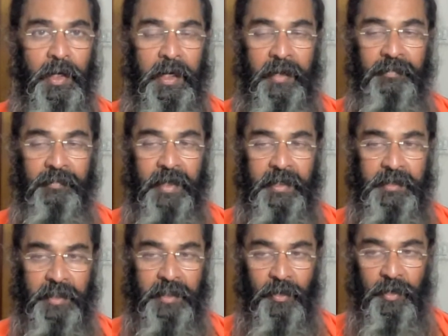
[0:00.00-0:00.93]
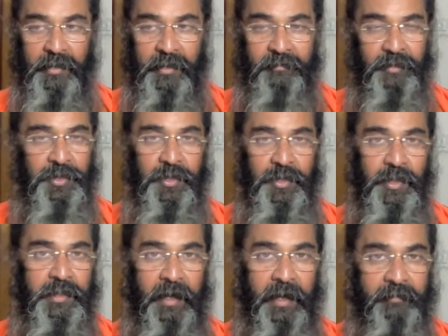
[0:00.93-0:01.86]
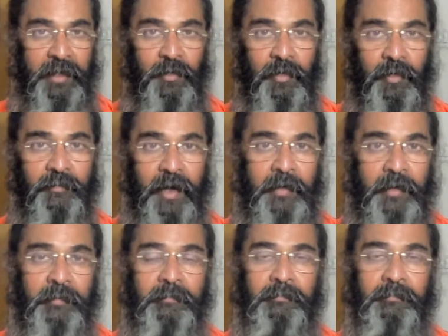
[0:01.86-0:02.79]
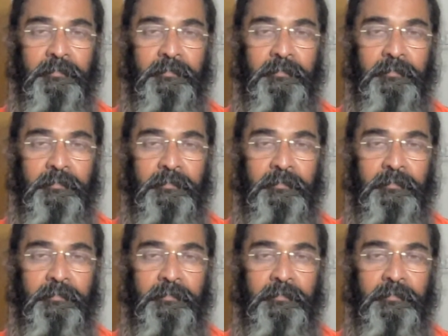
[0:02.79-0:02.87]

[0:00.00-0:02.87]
And then he said, look at the fish. It's having good fun.